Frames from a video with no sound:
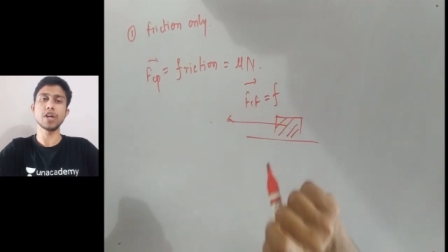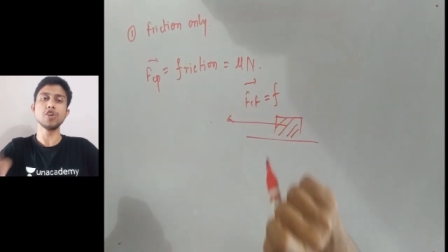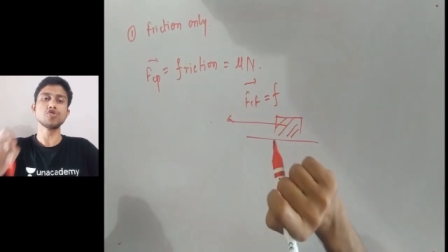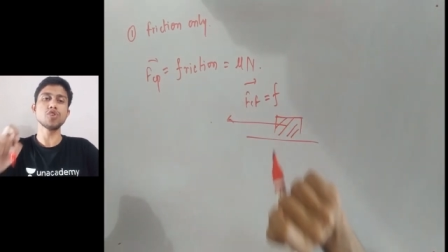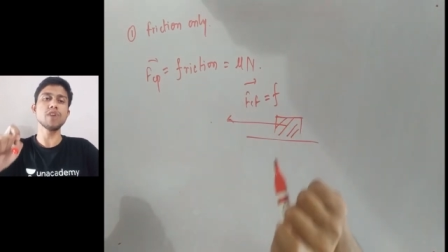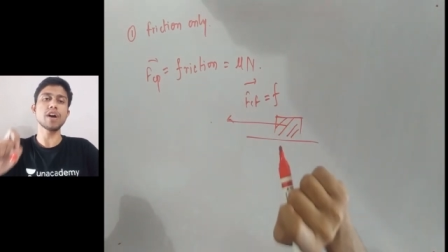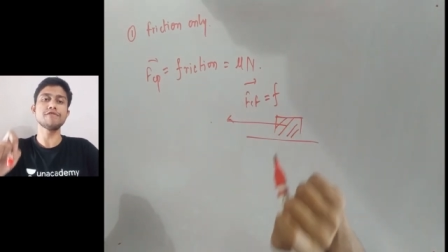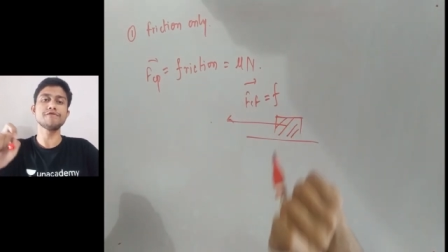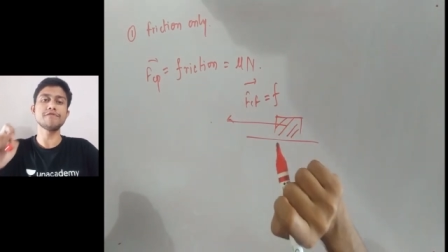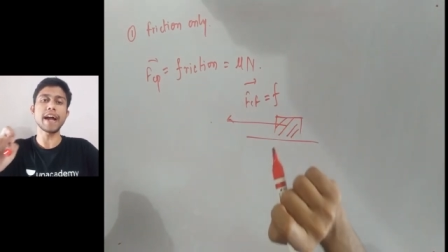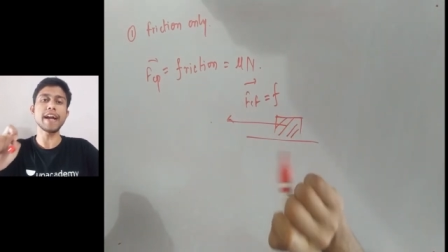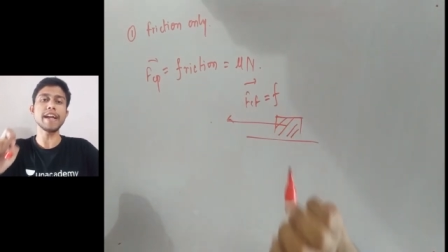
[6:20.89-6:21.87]
So we are
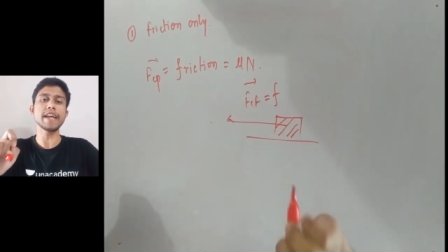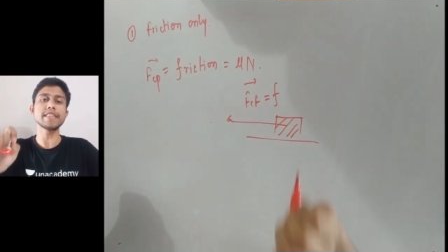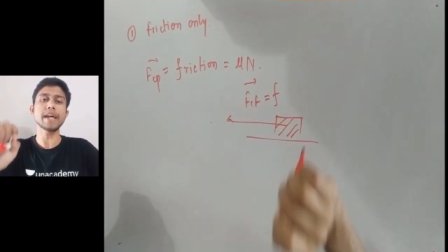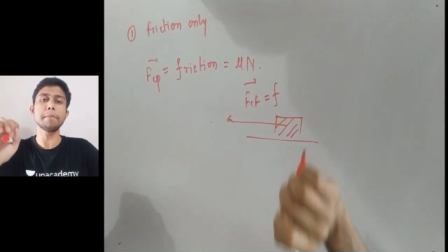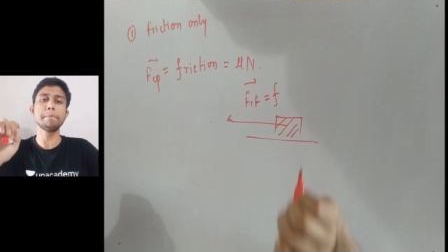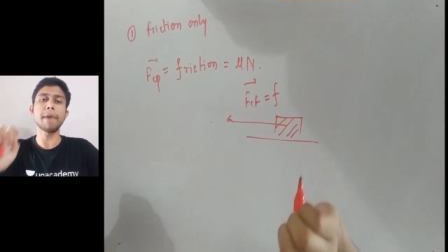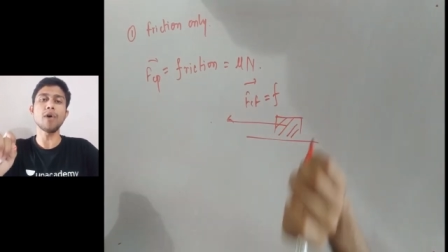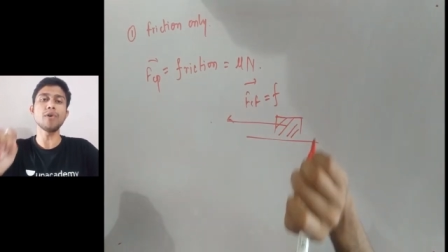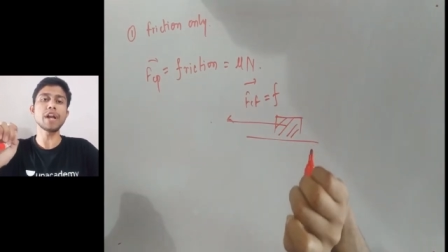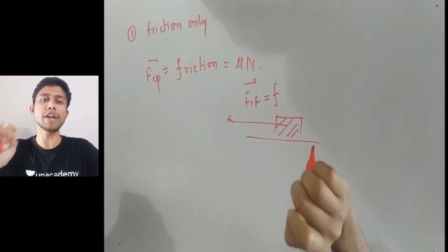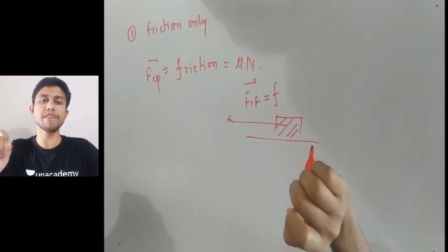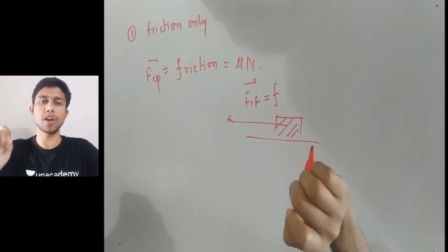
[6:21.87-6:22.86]
finding that
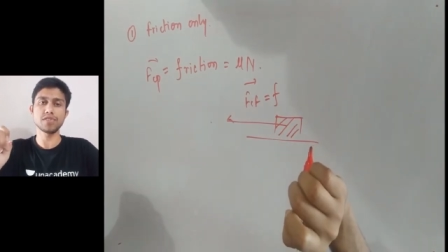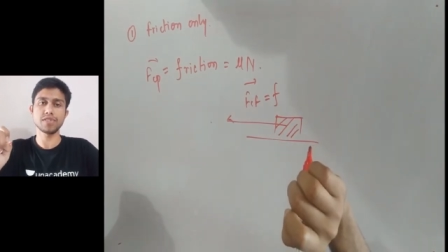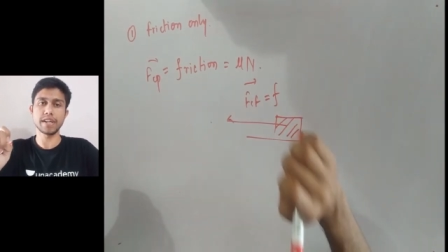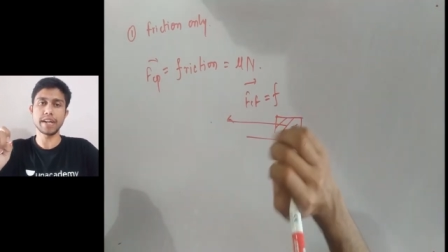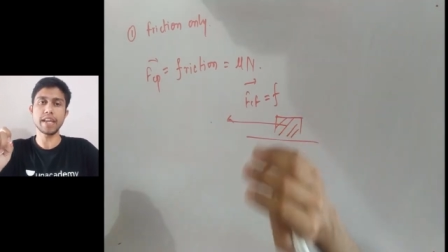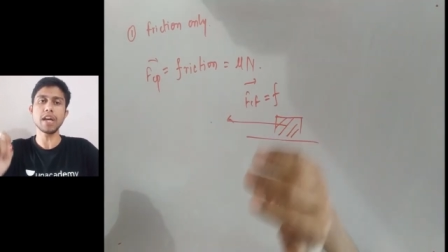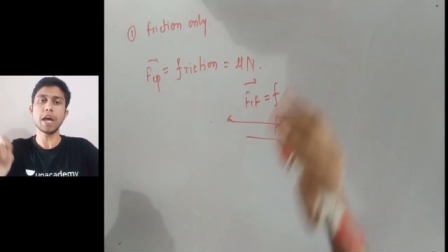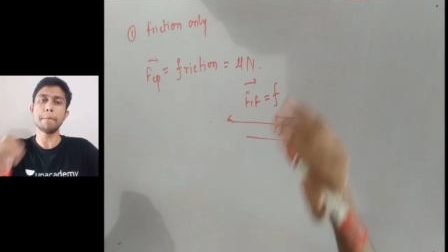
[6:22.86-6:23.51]
boundary velocity